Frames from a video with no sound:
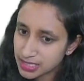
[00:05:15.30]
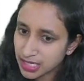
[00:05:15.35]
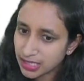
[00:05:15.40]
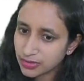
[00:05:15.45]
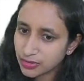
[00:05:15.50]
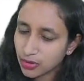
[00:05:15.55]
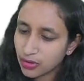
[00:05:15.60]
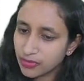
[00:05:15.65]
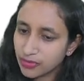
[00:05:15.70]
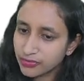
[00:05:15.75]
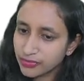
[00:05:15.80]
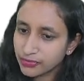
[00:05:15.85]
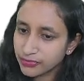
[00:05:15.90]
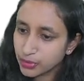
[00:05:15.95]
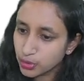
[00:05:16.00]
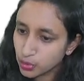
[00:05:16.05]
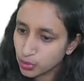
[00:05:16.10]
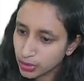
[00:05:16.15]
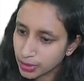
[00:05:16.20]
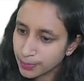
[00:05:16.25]
of
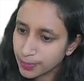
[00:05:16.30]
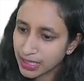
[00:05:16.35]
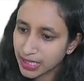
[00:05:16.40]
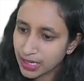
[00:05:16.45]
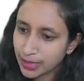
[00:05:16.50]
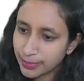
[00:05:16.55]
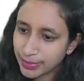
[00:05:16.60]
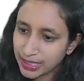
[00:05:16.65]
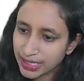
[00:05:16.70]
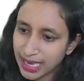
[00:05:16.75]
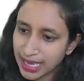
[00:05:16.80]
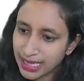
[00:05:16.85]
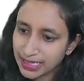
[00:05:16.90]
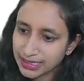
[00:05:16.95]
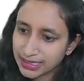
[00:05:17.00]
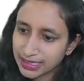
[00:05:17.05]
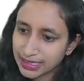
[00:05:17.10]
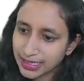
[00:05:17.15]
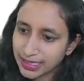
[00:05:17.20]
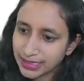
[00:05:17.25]
urine becoming
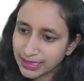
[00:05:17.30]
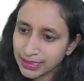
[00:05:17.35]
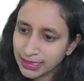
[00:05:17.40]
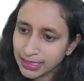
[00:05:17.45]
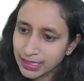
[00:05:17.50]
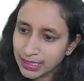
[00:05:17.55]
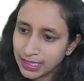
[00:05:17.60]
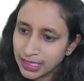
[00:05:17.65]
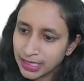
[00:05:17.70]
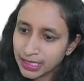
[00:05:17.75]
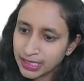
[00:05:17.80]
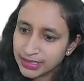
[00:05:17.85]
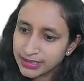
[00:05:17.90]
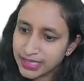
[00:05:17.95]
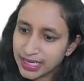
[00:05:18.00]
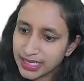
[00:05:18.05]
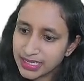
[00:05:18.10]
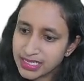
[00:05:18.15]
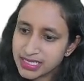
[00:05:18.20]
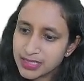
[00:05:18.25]
alkaline,
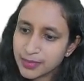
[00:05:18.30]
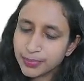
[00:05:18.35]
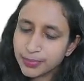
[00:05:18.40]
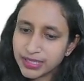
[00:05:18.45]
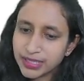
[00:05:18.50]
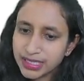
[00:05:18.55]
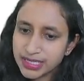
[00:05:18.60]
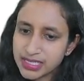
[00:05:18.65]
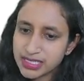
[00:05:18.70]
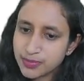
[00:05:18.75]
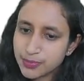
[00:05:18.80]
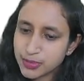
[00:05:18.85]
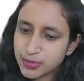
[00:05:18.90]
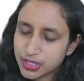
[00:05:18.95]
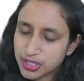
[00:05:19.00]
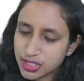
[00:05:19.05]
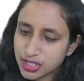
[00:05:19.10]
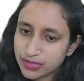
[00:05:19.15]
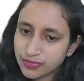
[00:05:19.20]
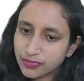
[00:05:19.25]
there is a
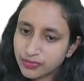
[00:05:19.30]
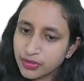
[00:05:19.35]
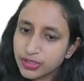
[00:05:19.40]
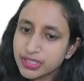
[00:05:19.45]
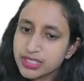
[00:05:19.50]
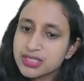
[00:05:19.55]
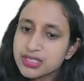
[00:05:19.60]
predisposition for